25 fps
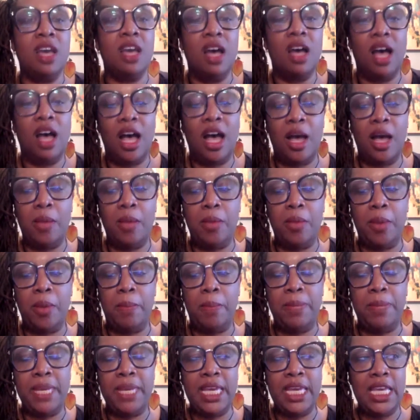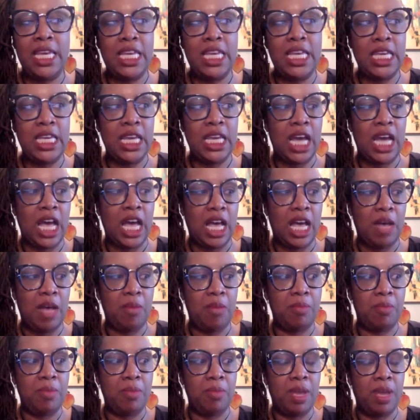um, being
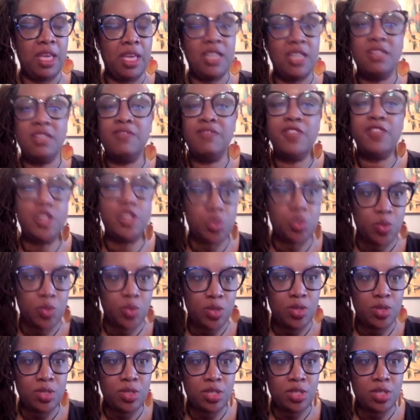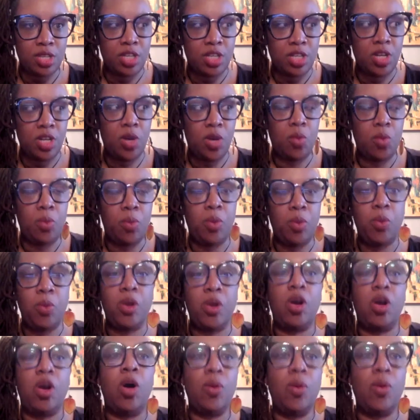um, individuals. You mm. know, mm. we're
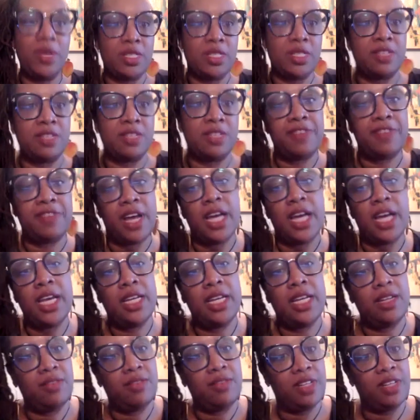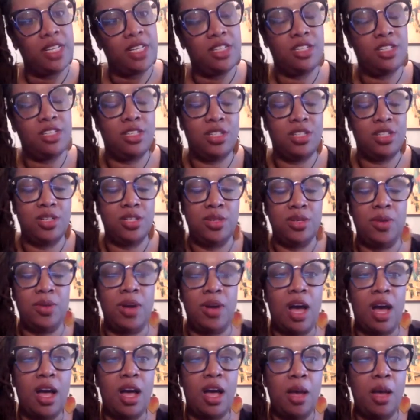always defined in relation to
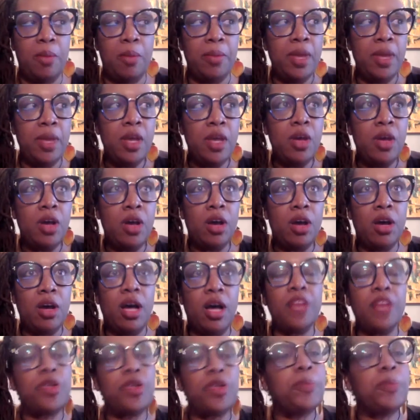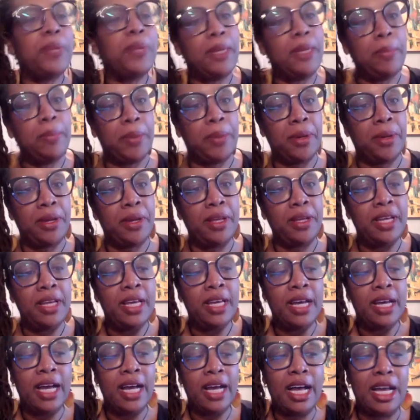um, other people.
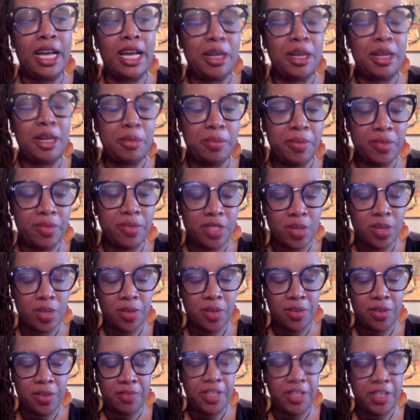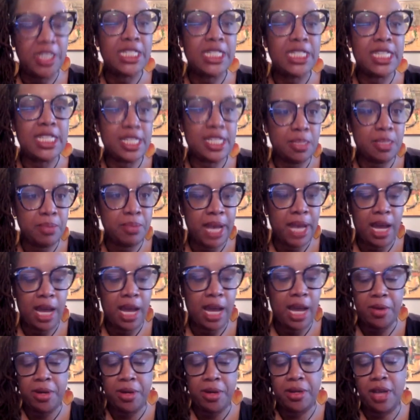Mm. Um, so a very
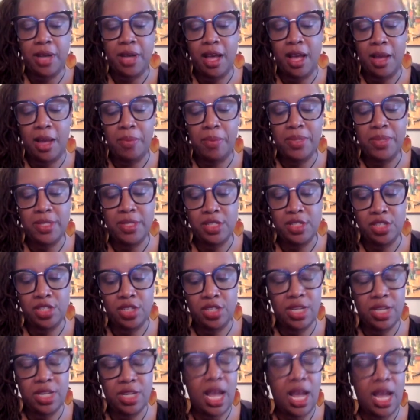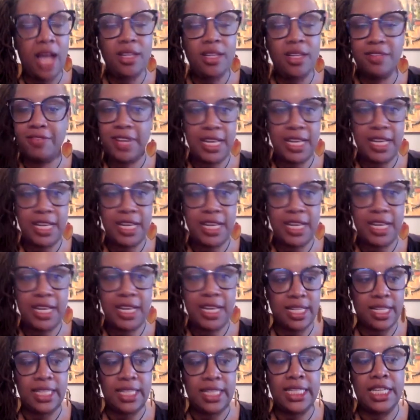disempowered position, not defined as
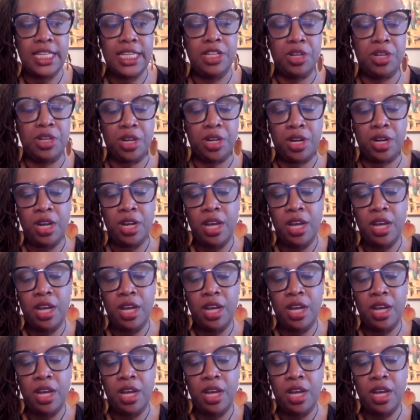a leader.